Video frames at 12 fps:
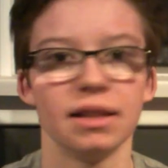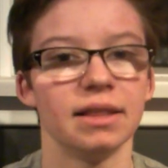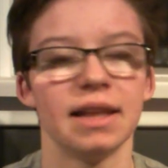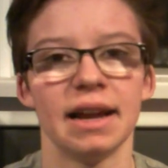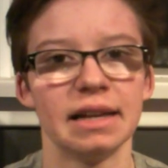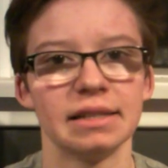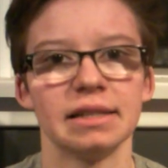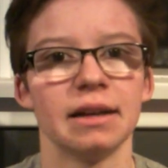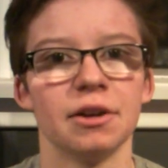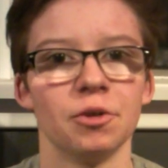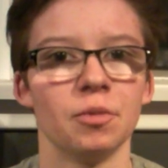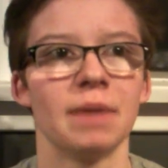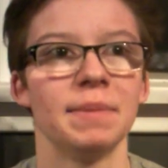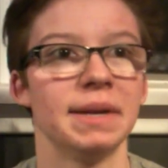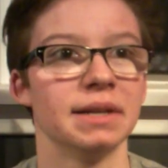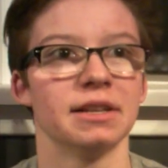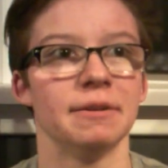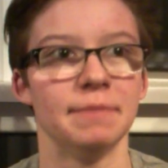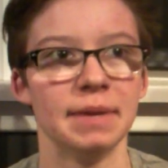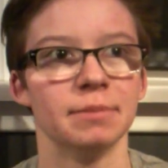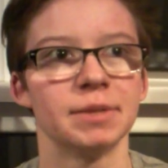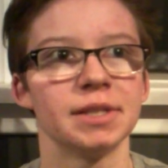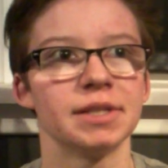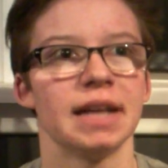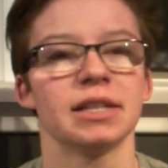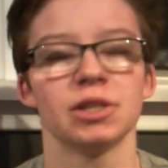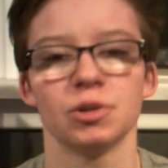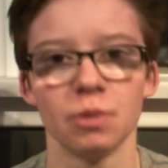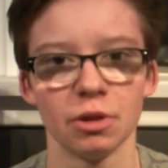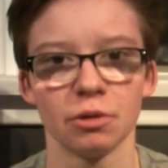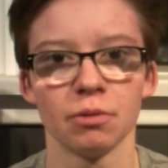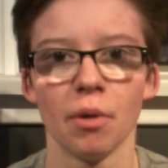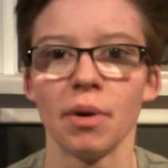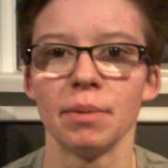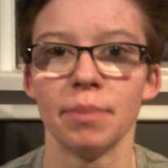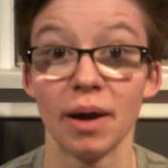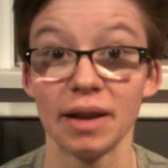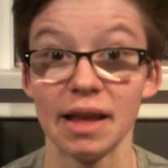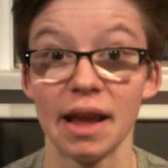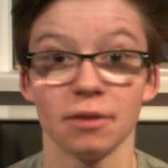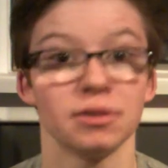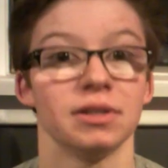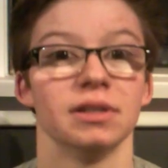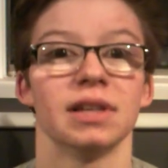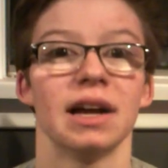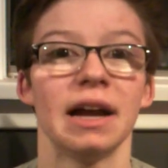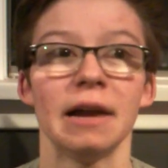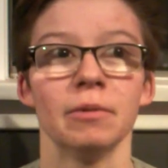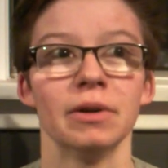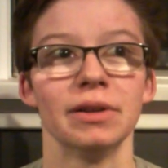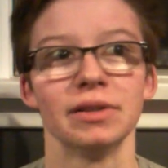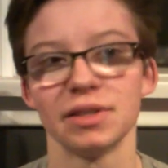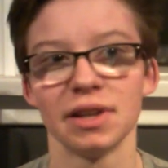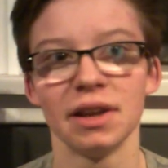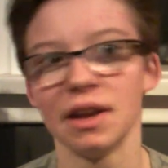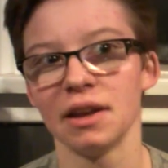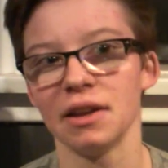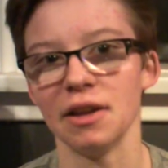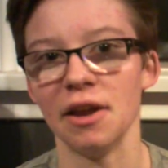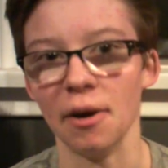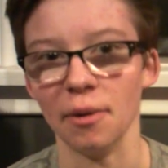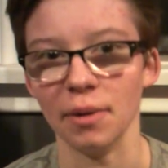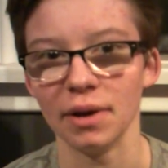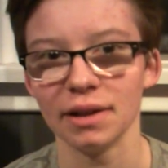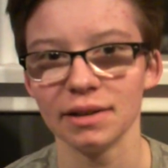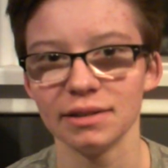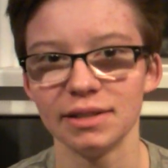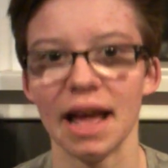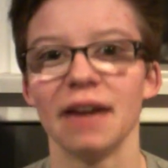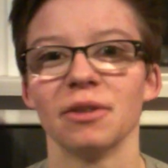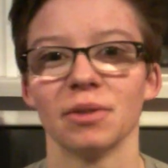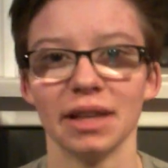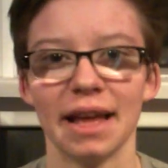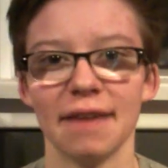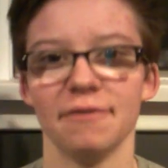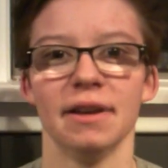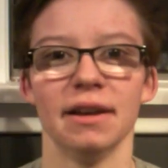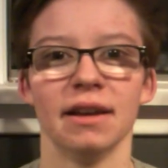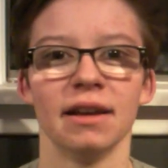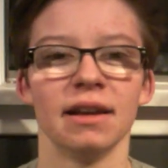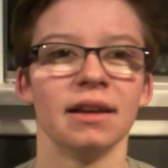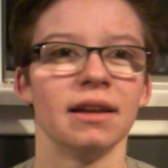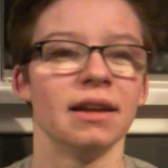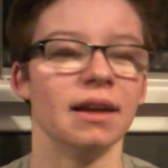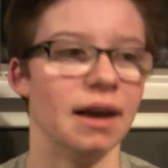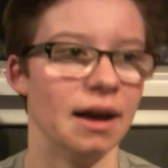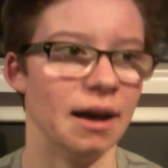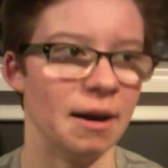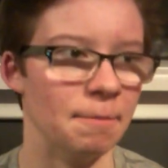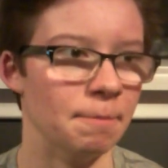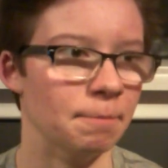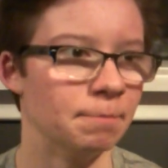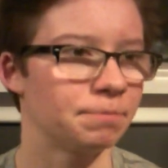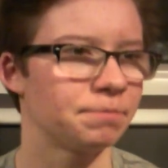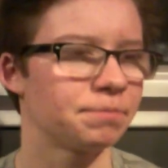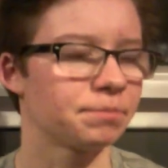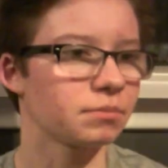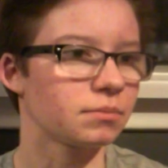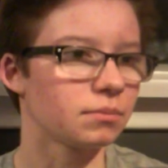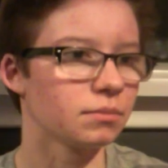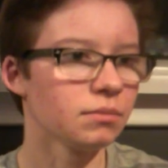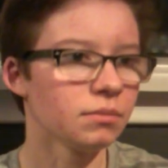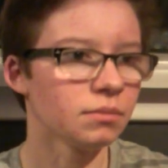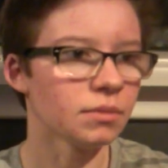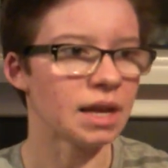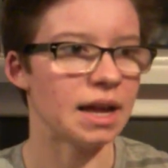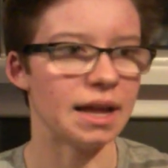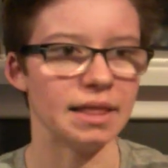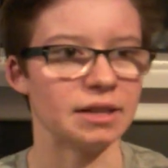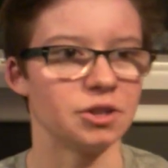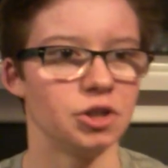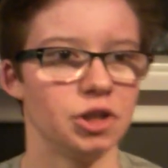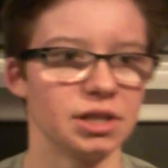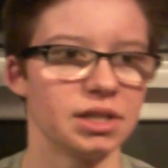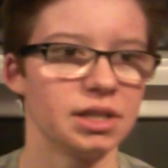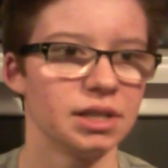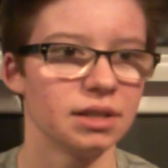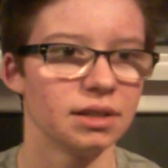That hasn't gone away because I've been obsessed with growing body hair since I was, 10 or 11. And that's just,